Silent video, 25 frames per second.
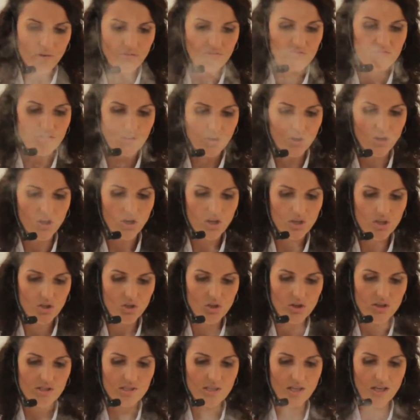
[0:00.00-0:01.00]
prefer
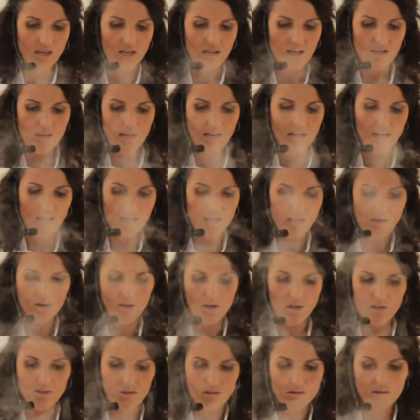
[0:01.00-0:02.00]
using
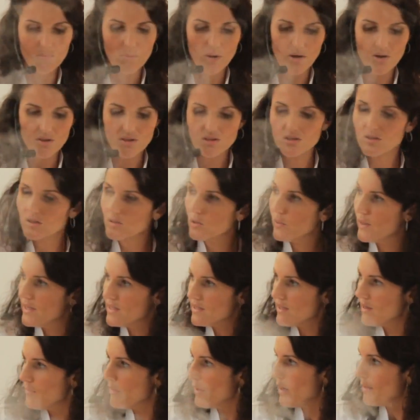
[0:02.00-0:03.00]
I think America call it
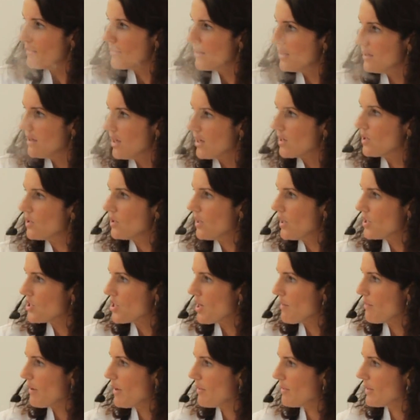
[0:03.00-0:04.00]
Queensland pumpkin. I call it
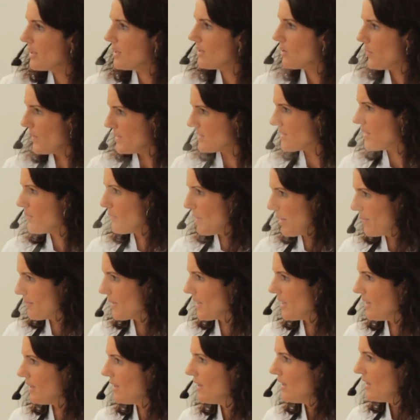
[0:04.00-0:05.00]
Jap pumpkin, Queensland
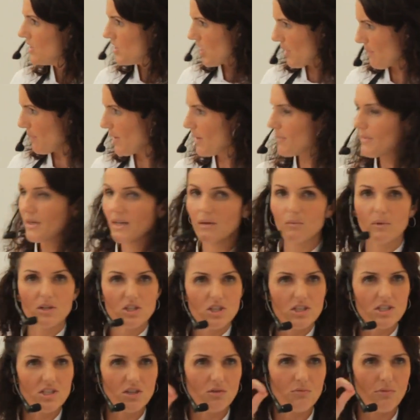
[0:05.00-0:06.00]
pumpkin, Jap pumpkin,
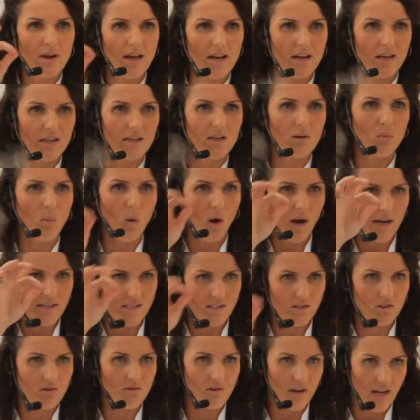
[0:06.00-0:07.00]
which is your red, your white
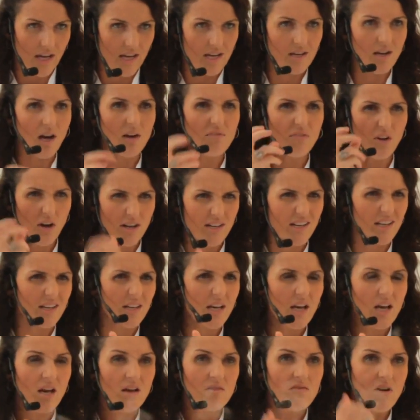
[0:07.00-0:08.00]
and green. I find it
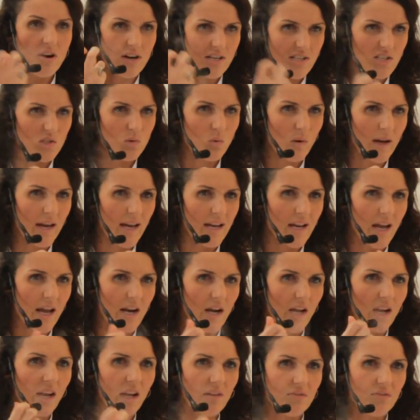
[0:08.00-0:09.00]
very sweet, and I